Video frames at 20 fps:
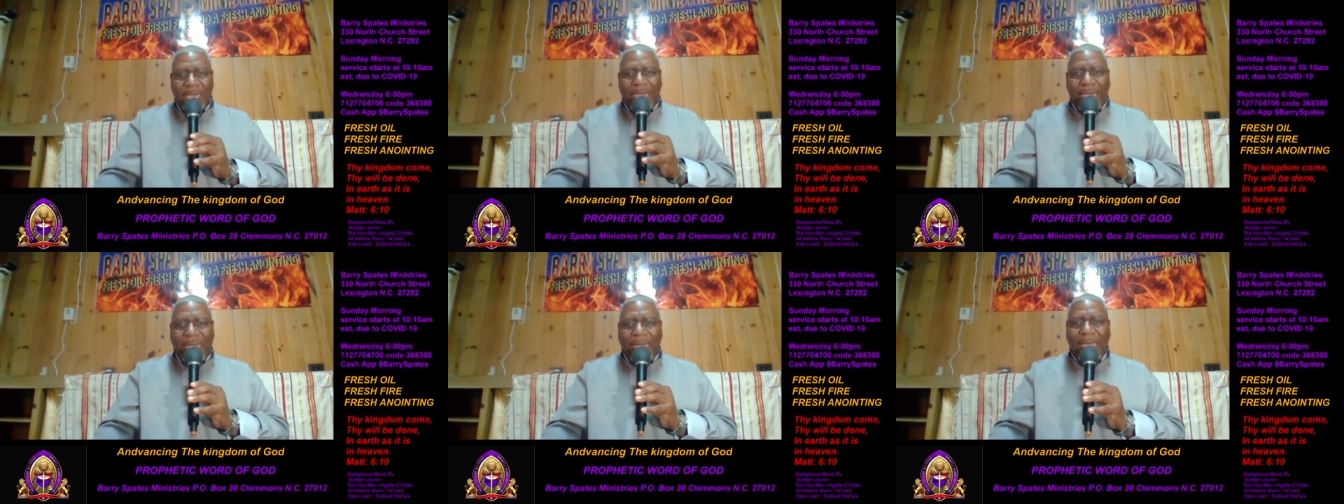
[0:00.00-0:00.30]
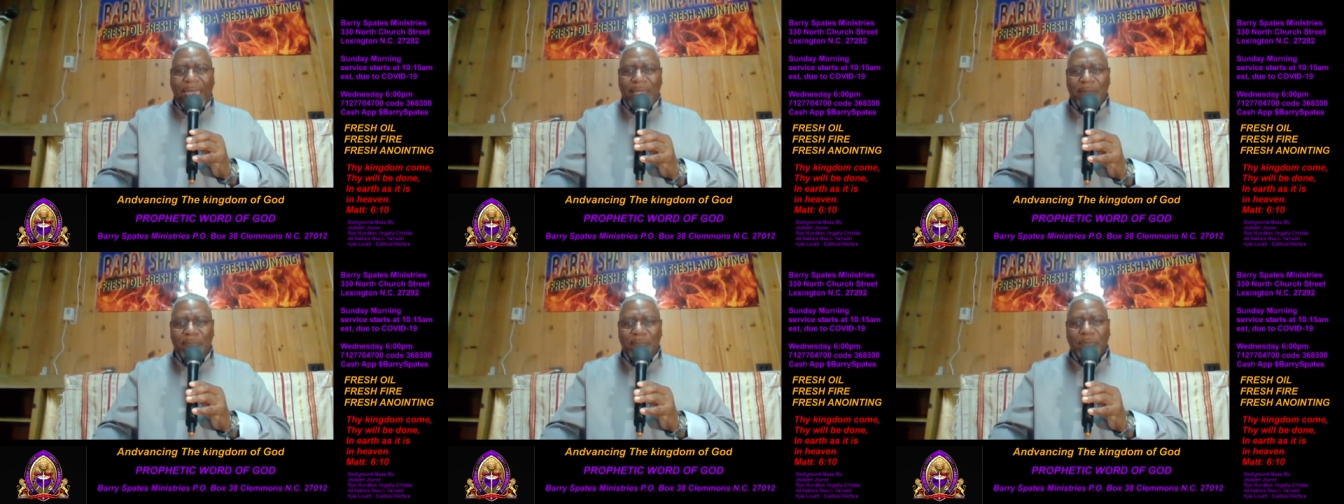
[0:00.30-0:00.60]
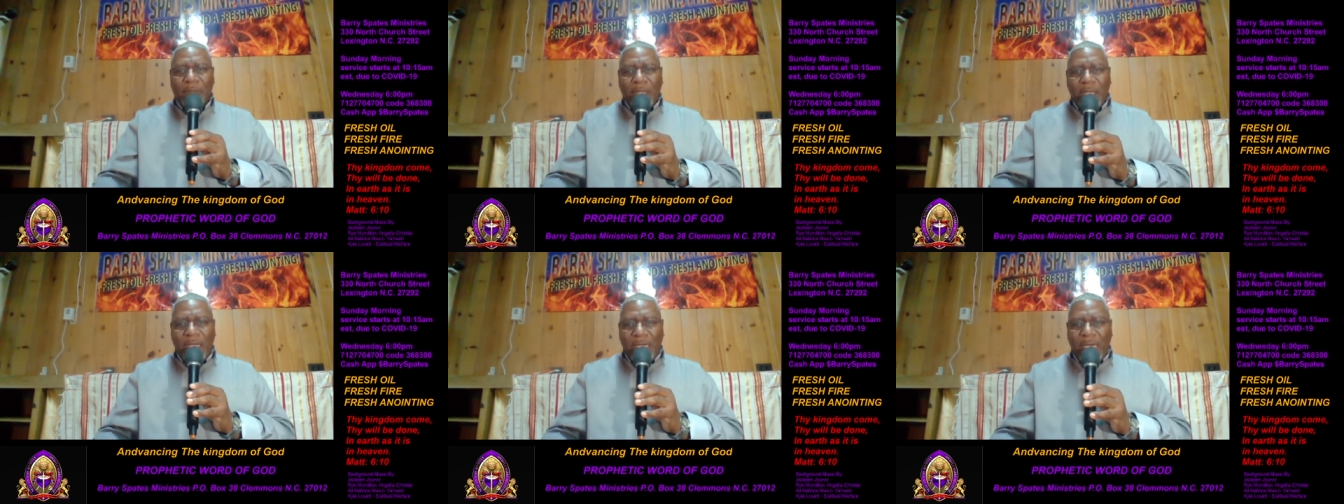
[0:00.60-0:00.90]
and
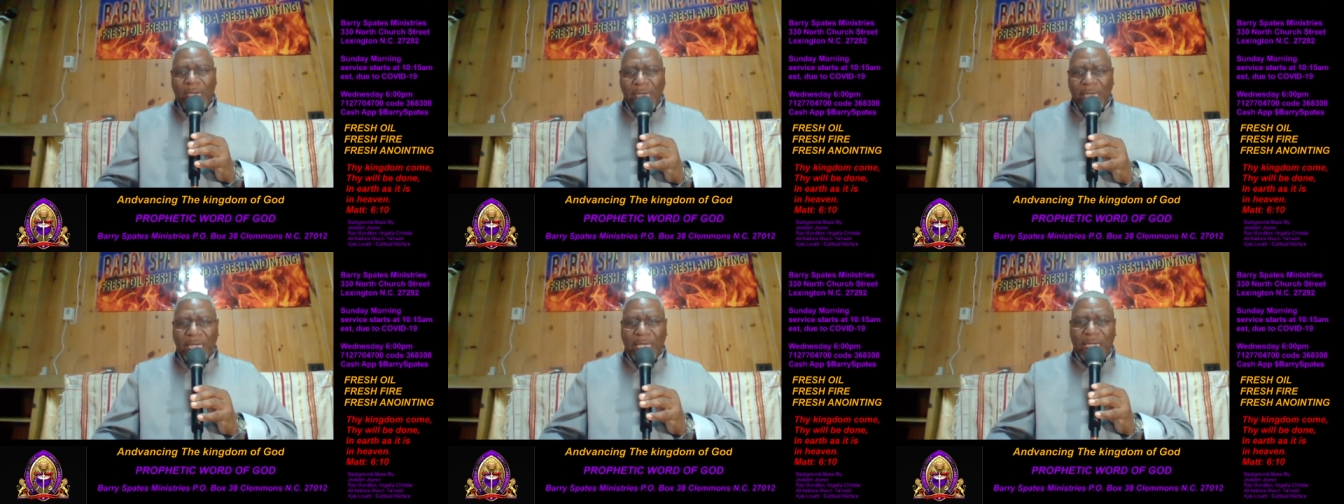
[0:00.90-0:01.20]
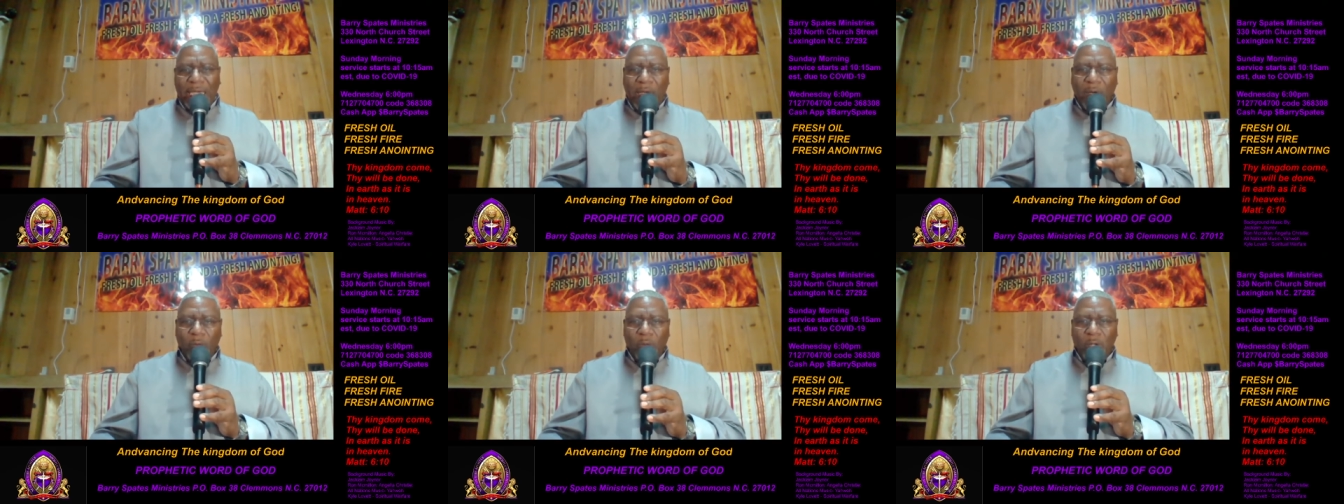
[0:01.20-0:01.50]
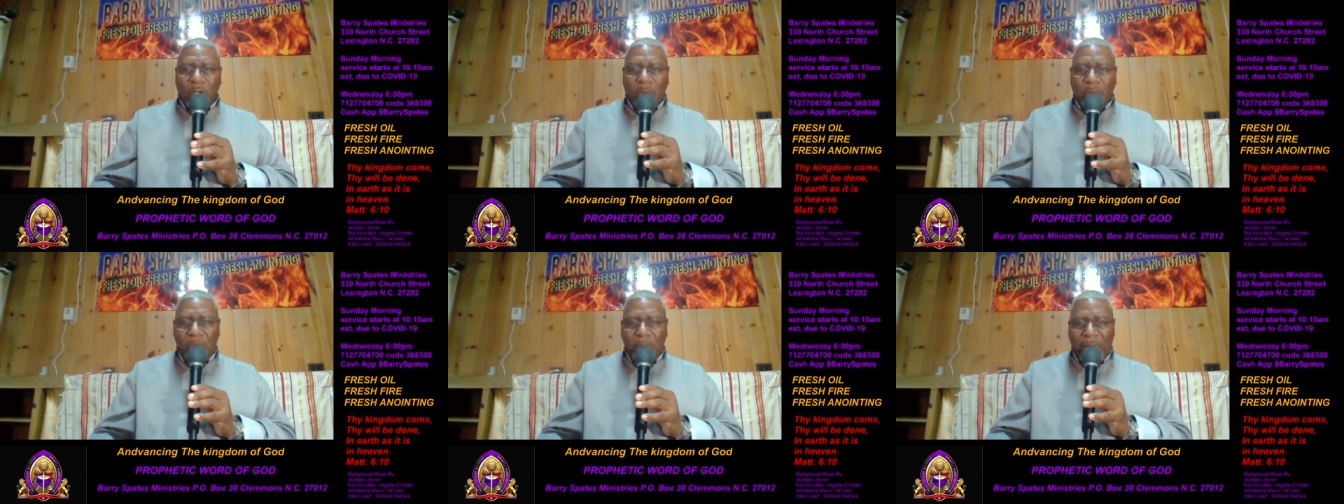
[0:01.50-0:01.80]
he
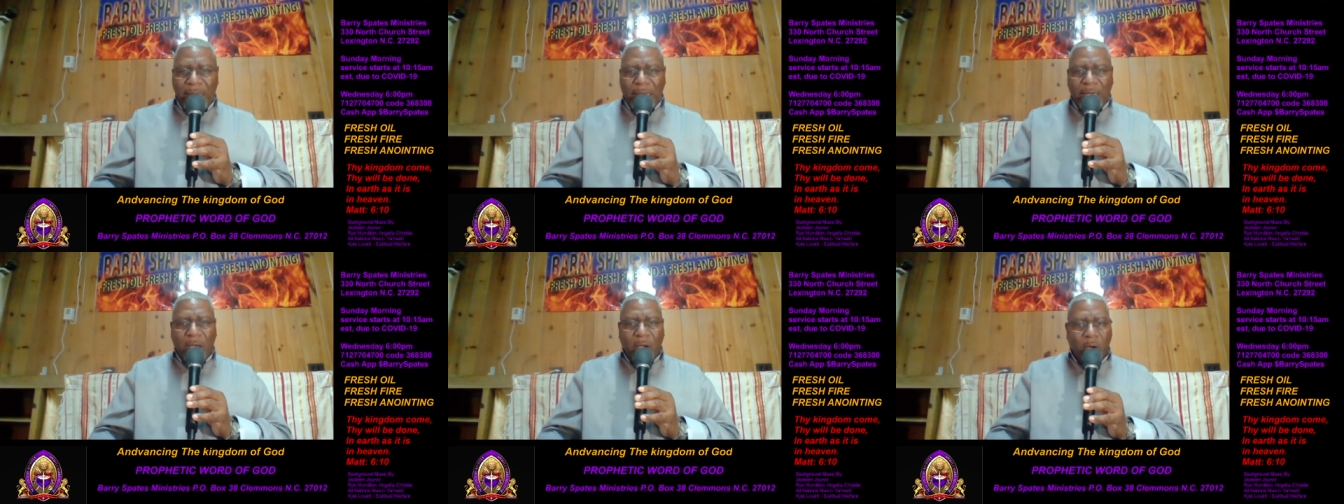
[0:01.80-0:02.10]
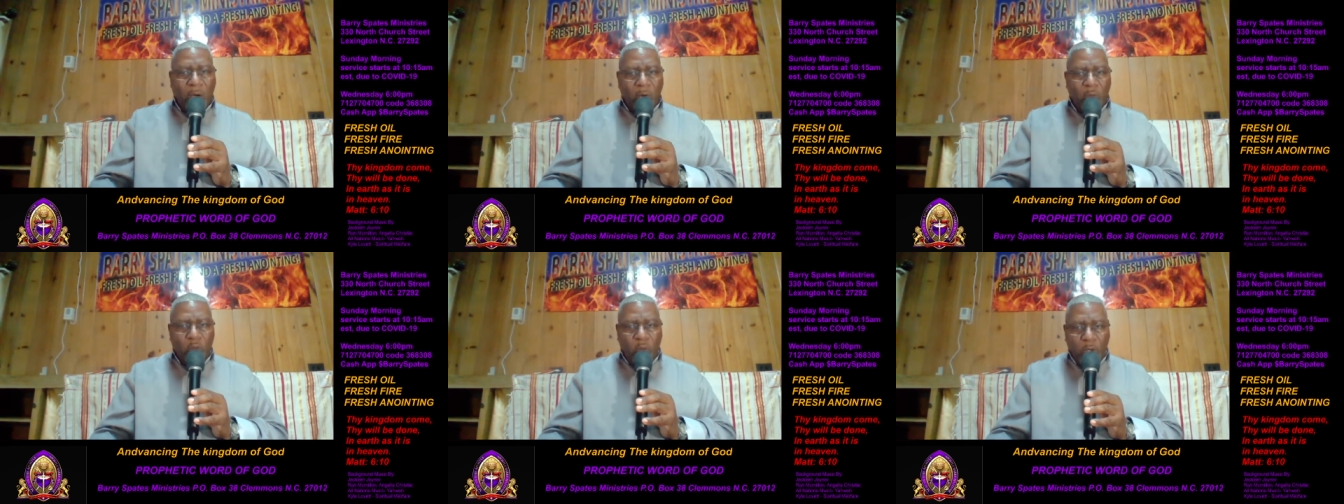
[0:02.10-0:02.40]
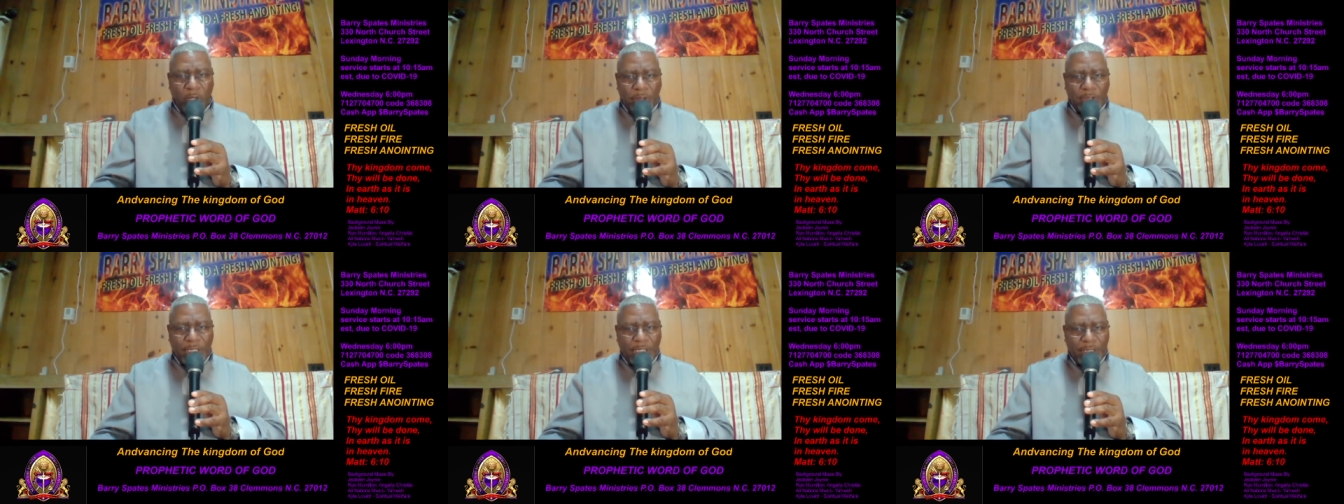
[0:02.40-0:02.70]
will make her
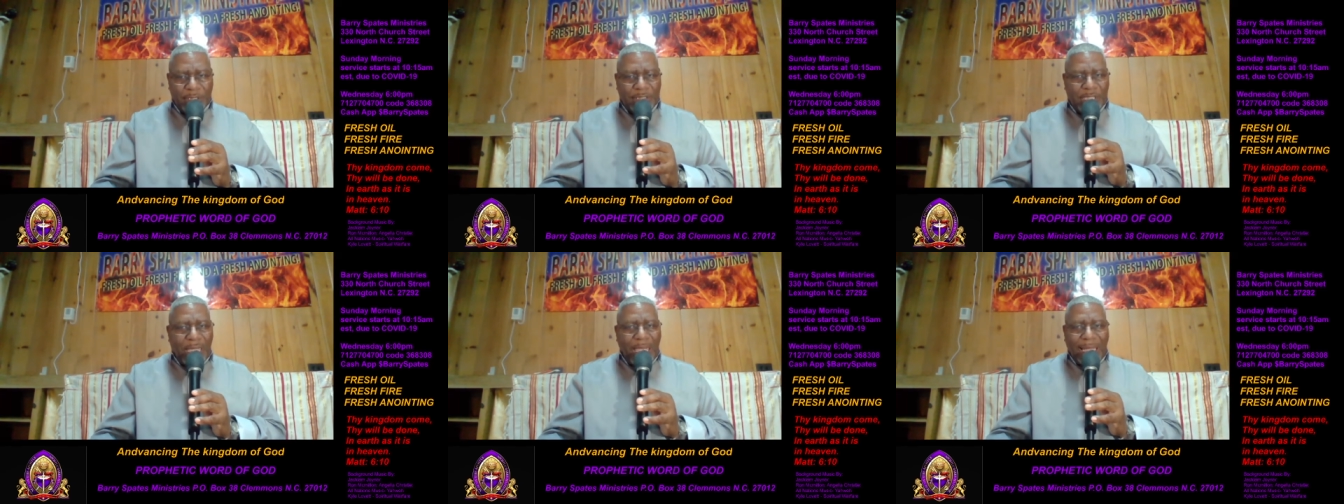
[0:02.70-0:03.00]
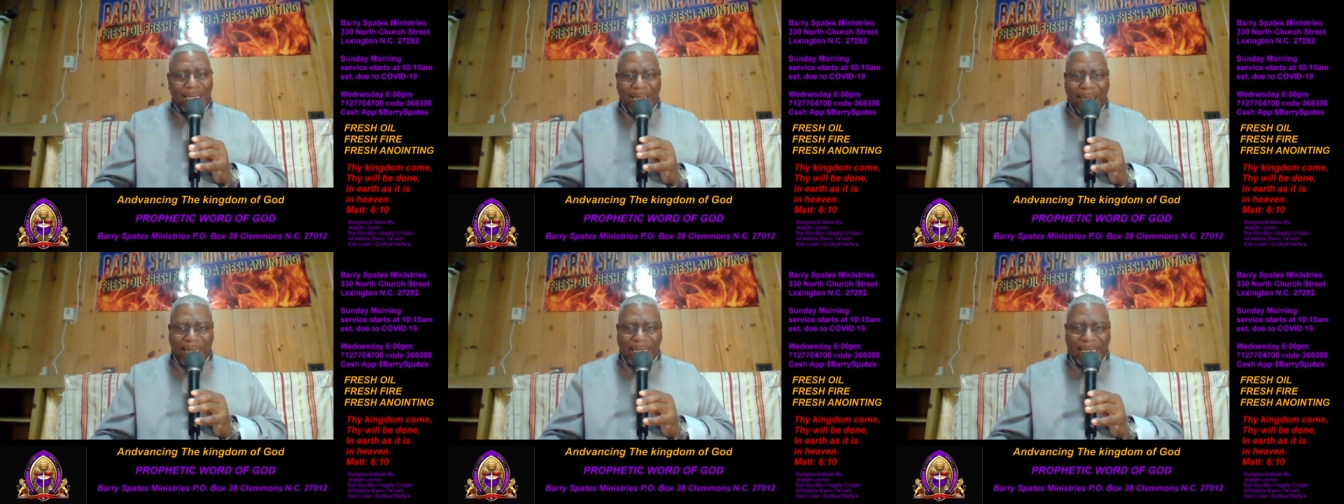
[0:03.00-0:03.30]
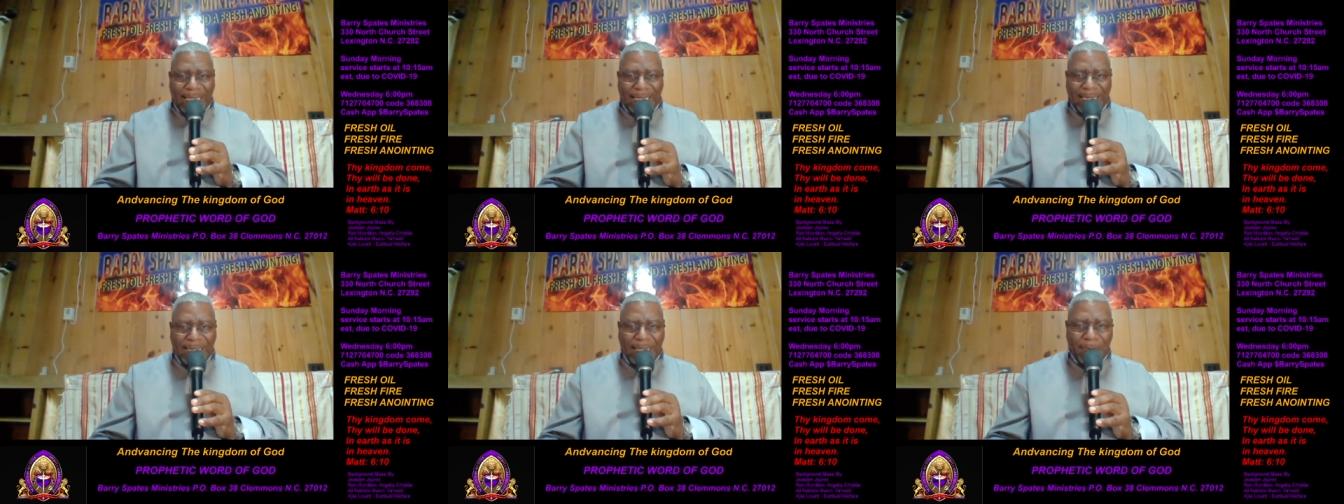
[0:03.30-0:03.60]
wilderness
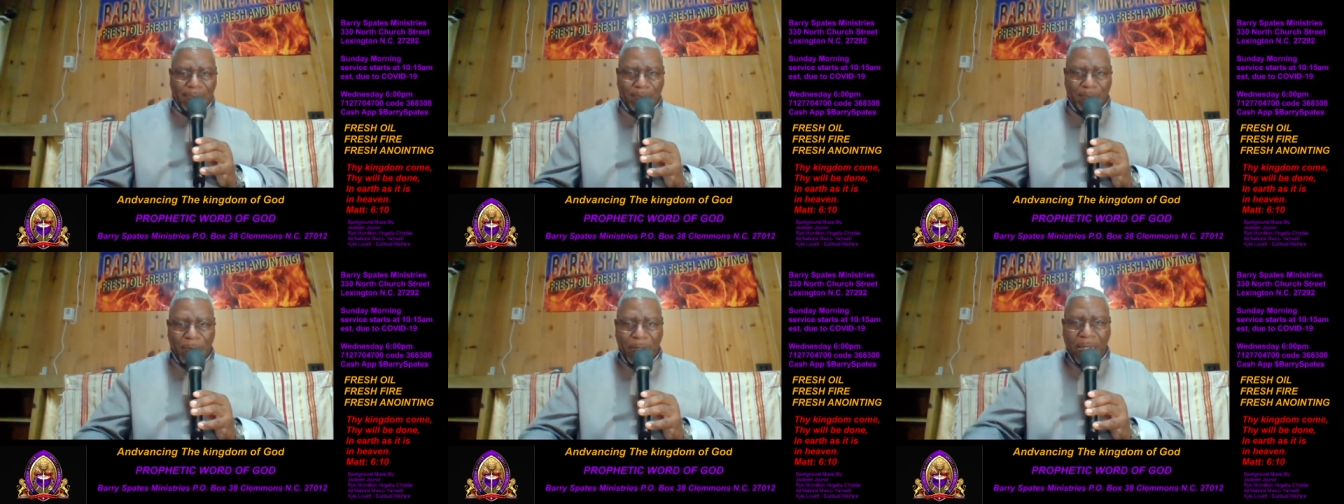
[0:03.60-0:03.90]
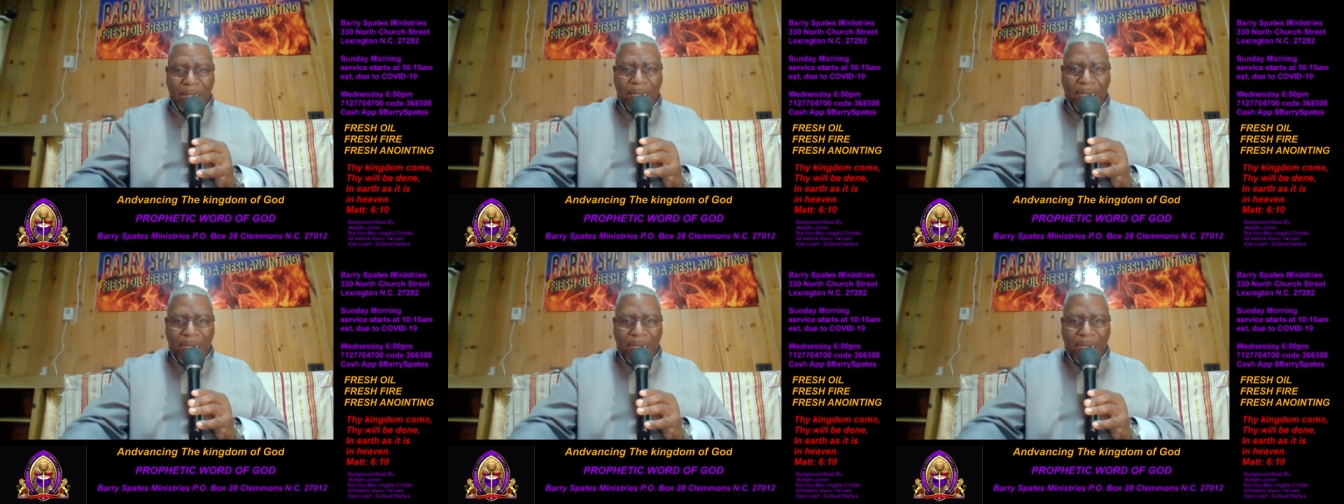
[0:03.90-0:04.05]
like Eden,